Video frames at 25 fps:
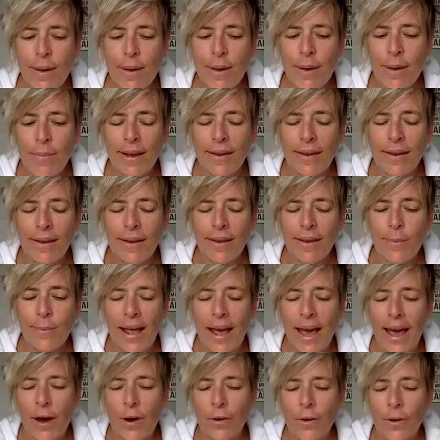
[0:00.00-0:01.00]
mind
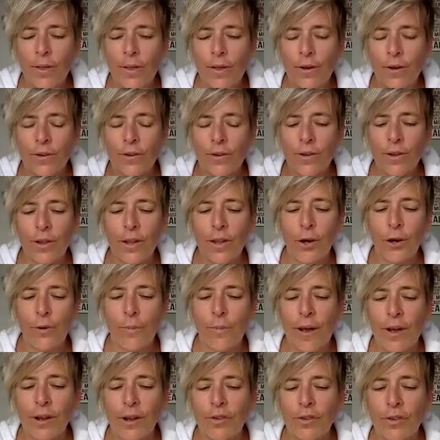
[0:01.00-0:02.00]
about how there's clear
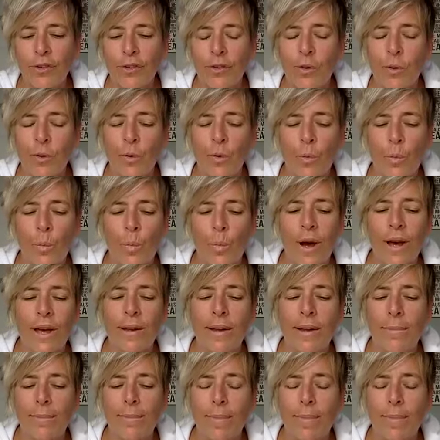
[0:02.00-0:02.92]
boundaries with one,